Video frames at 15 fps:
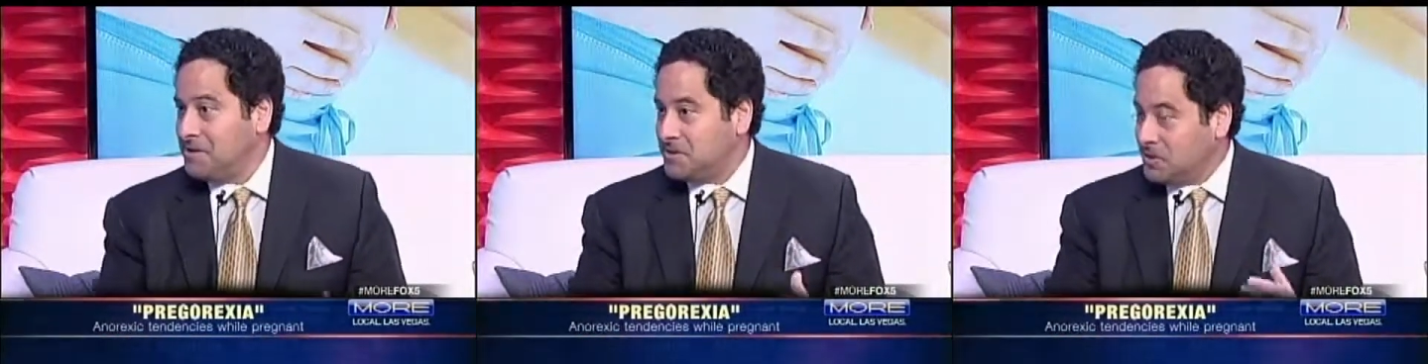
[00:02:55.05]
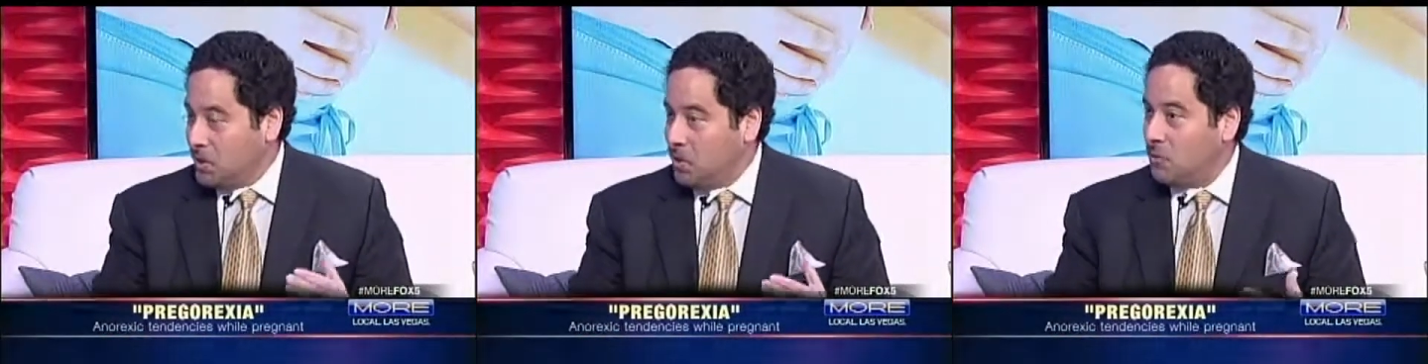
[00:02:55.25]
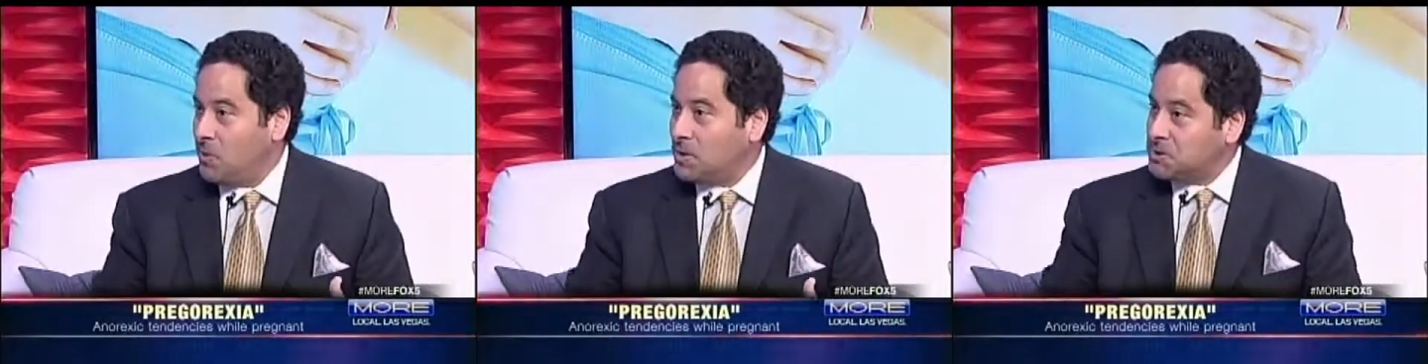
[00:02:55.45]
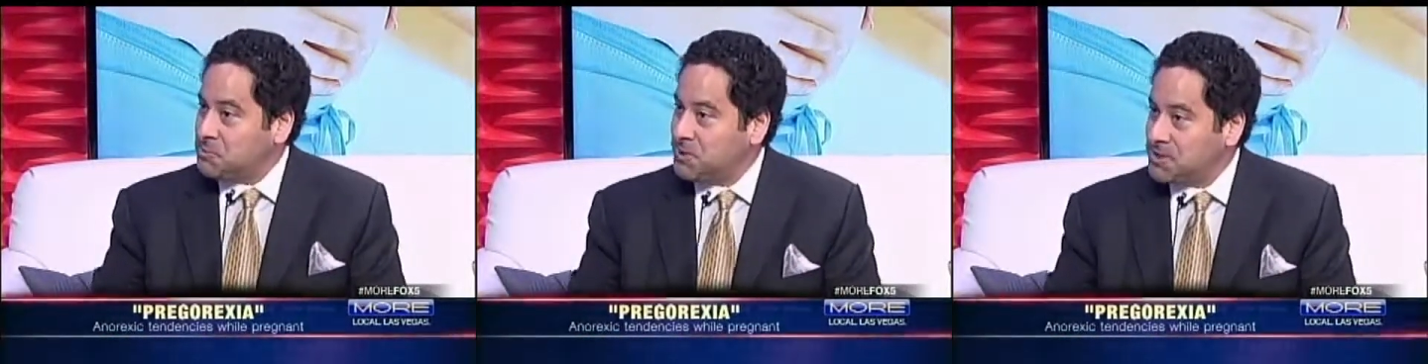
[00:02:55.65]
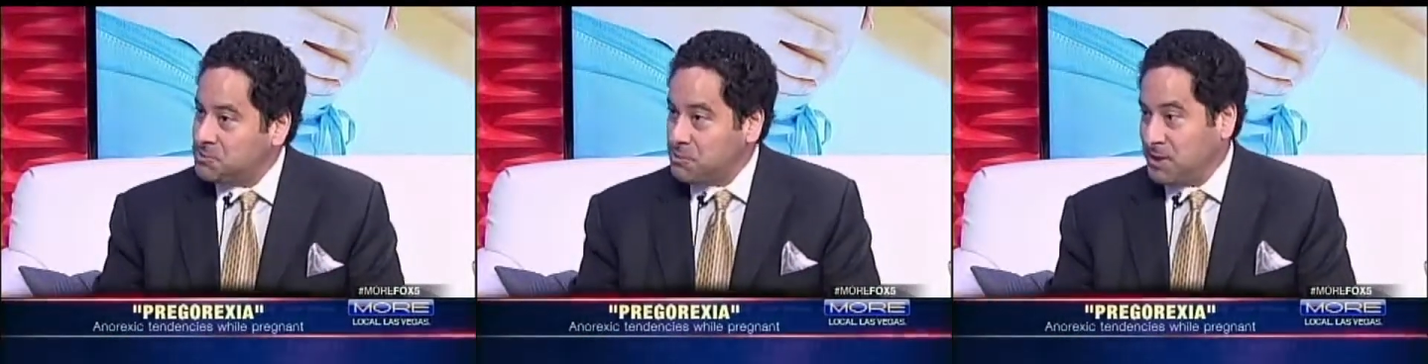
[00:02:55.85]
So once
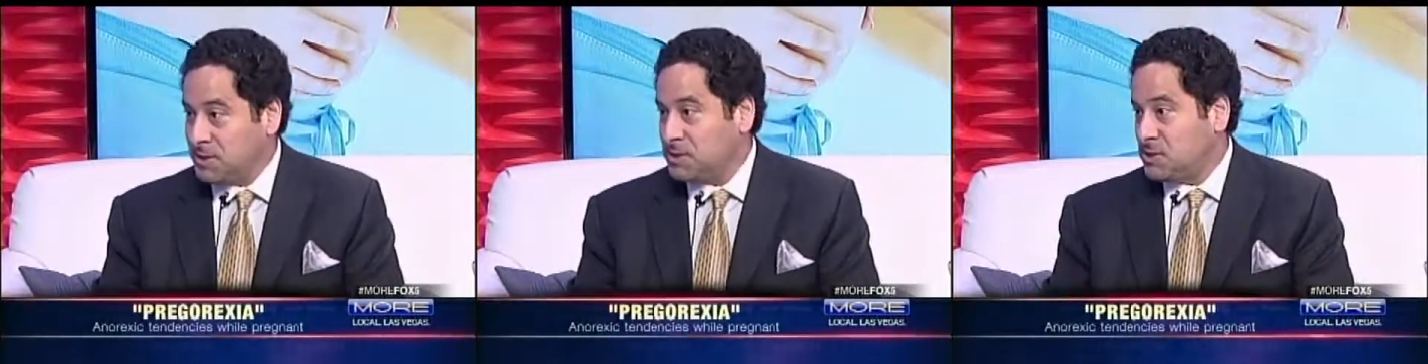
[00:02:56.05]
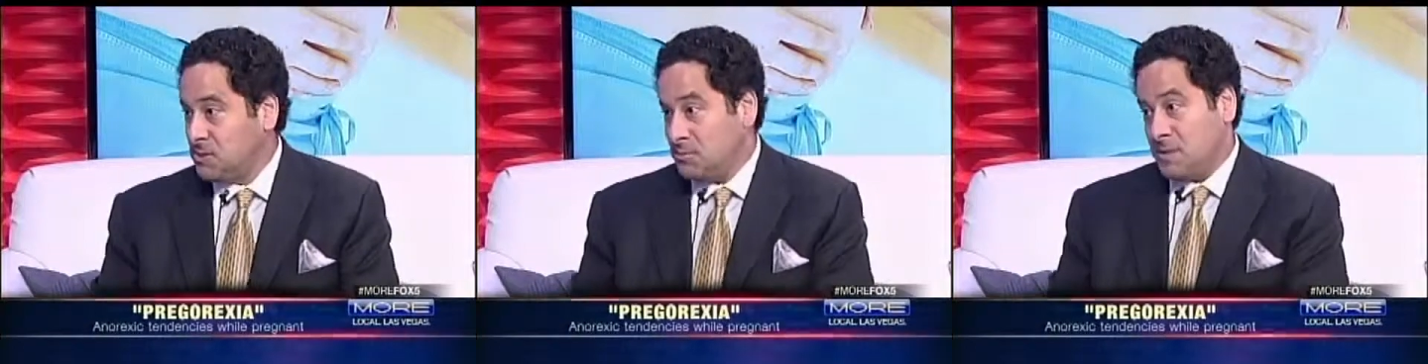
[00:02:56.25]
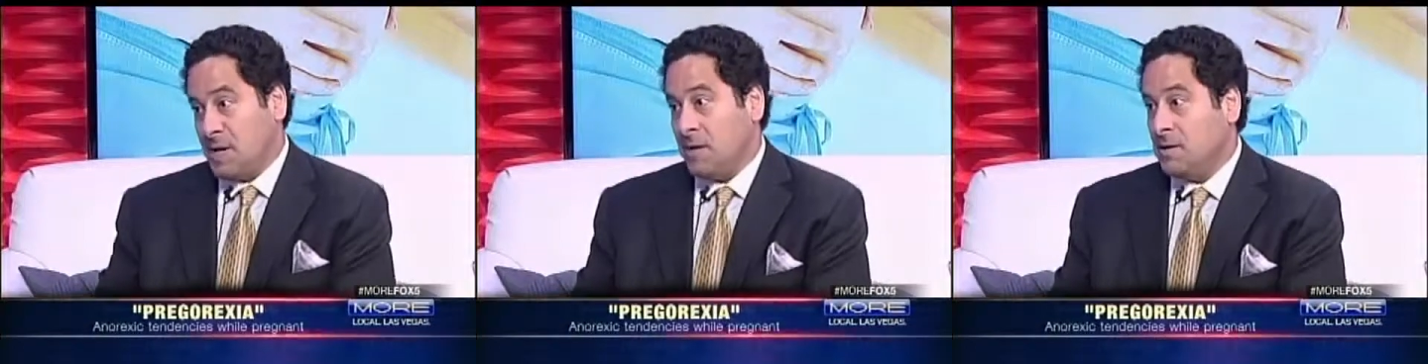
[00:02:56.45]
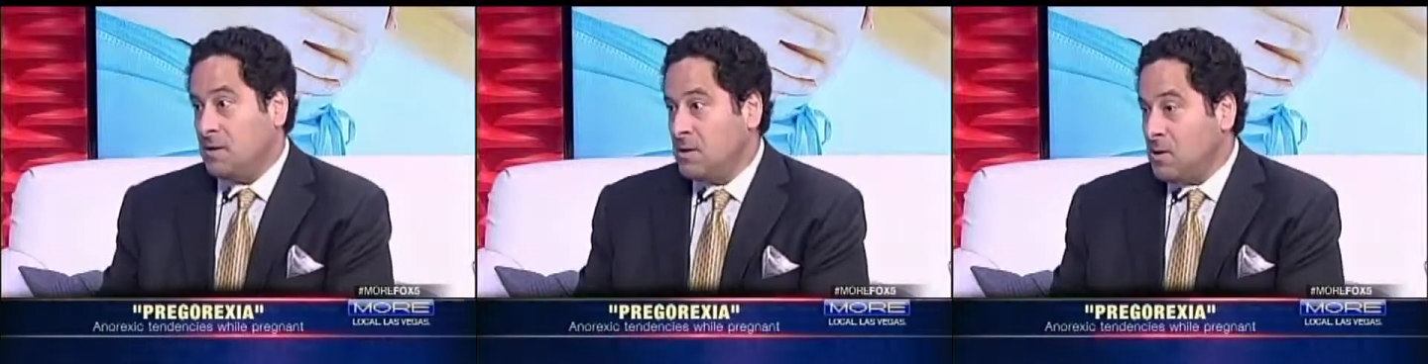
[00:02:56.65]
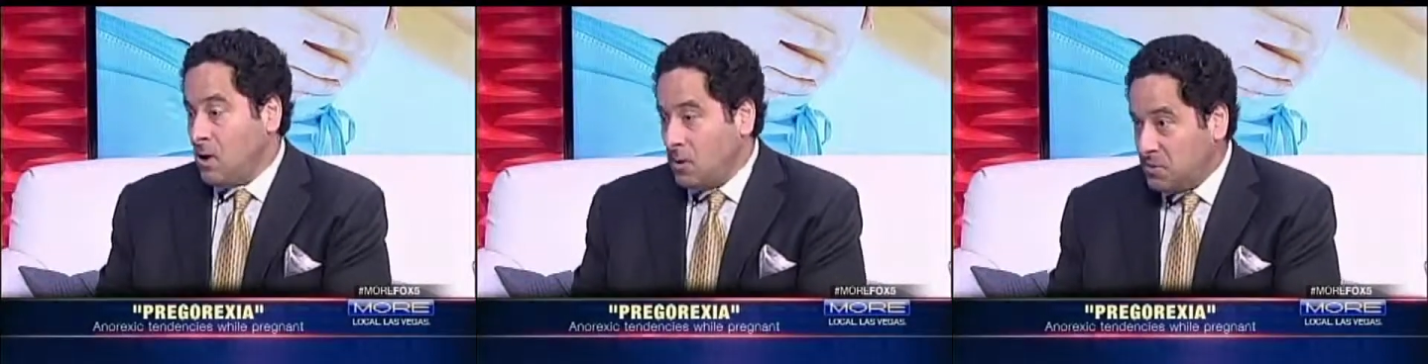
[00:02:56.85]
we explain to them that
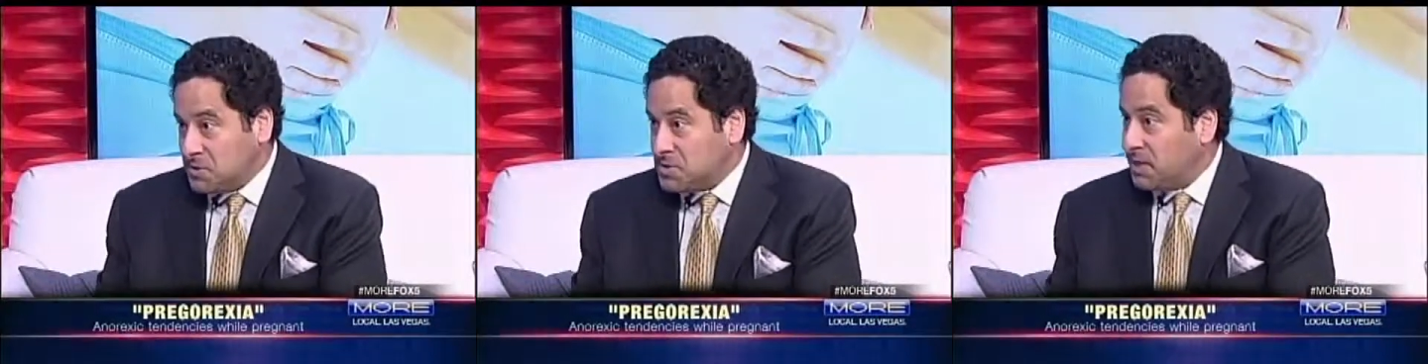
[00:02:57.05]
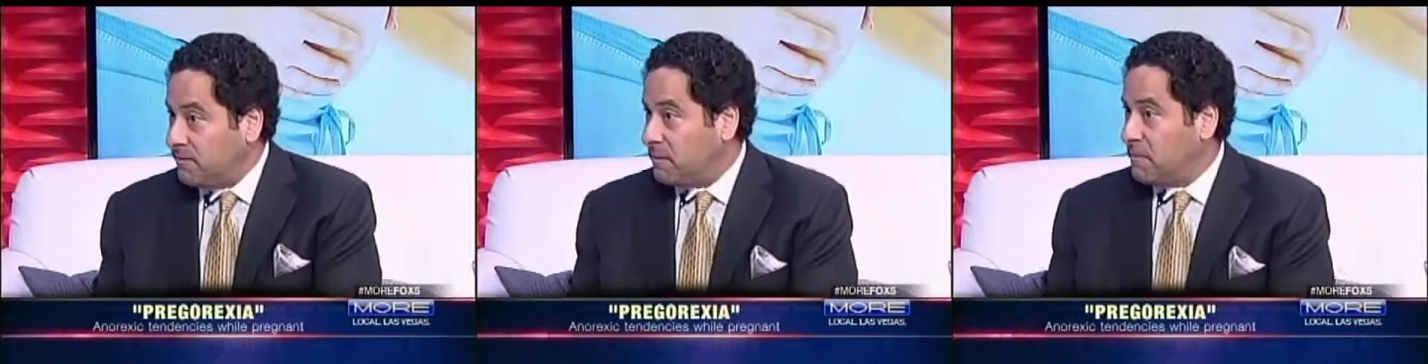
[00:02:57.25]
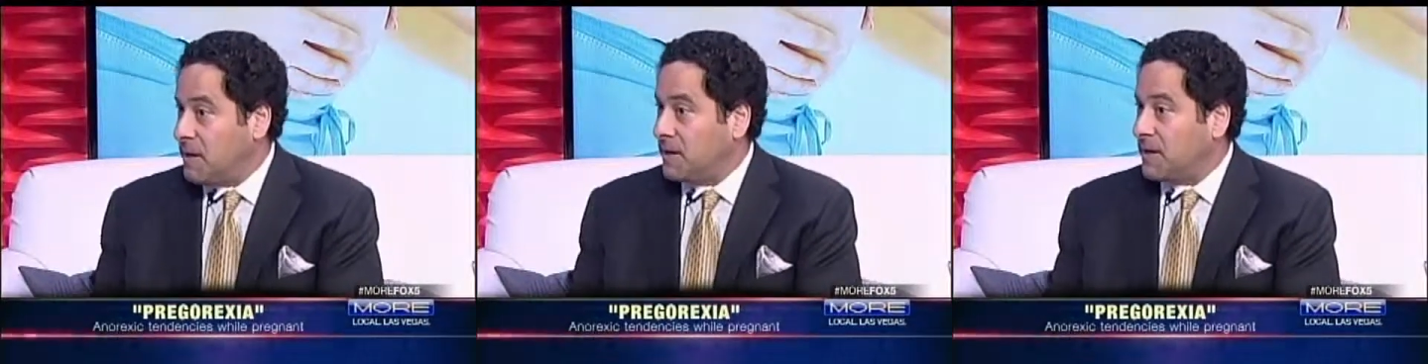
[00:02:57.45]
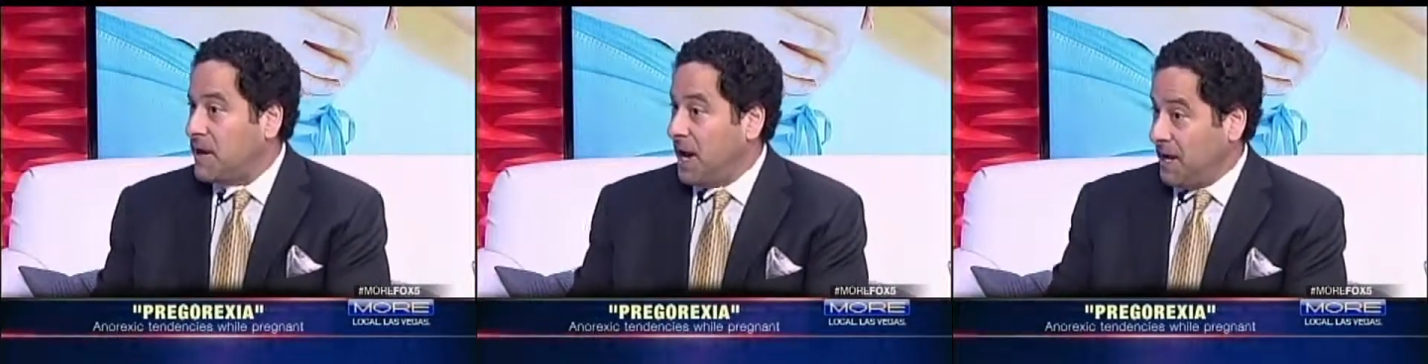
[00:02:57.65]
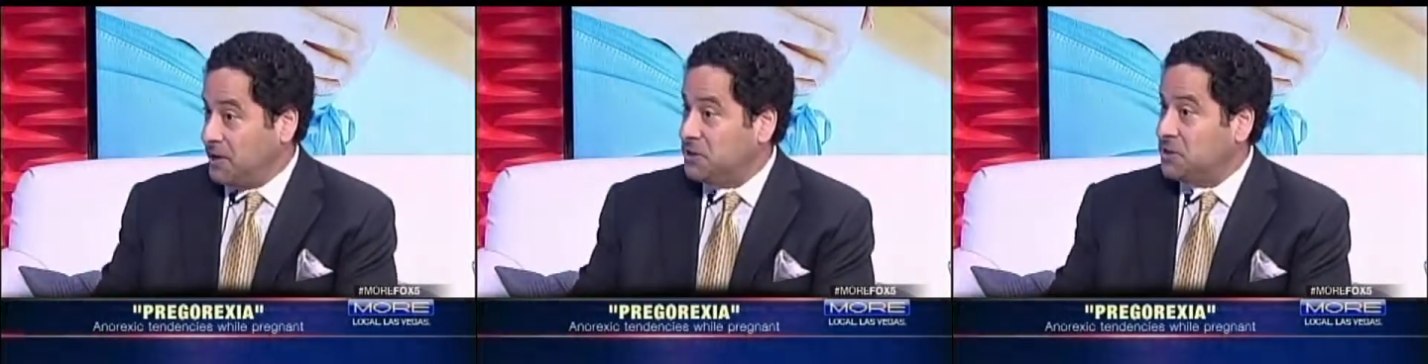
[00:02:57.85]
almost every
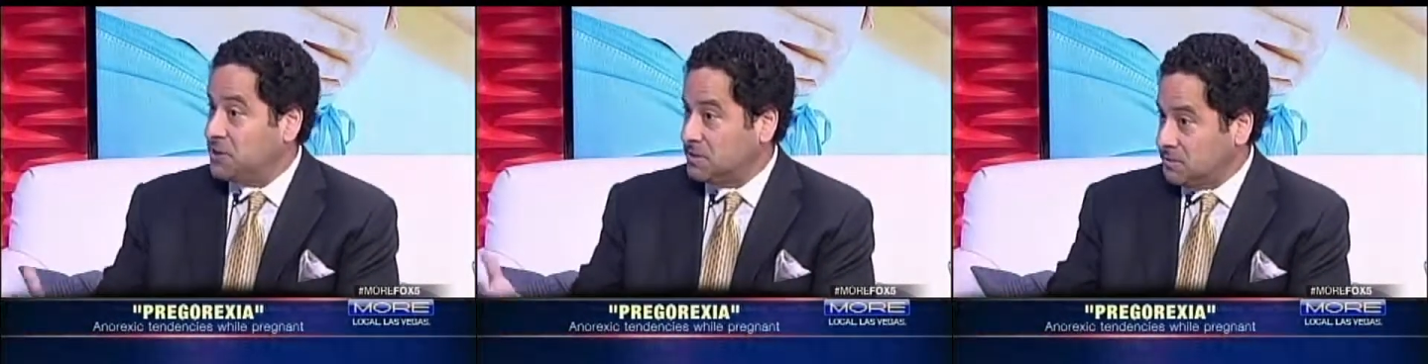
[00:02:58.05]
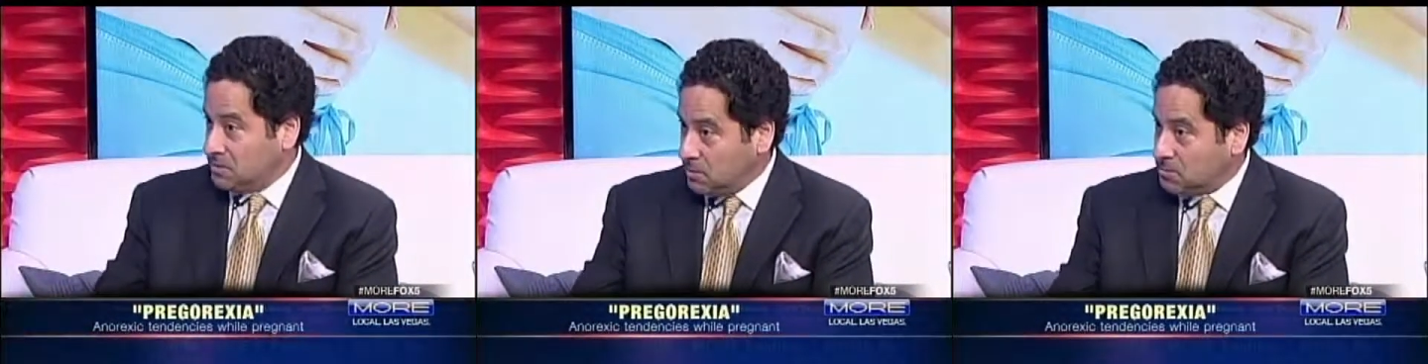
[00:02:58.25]
medication,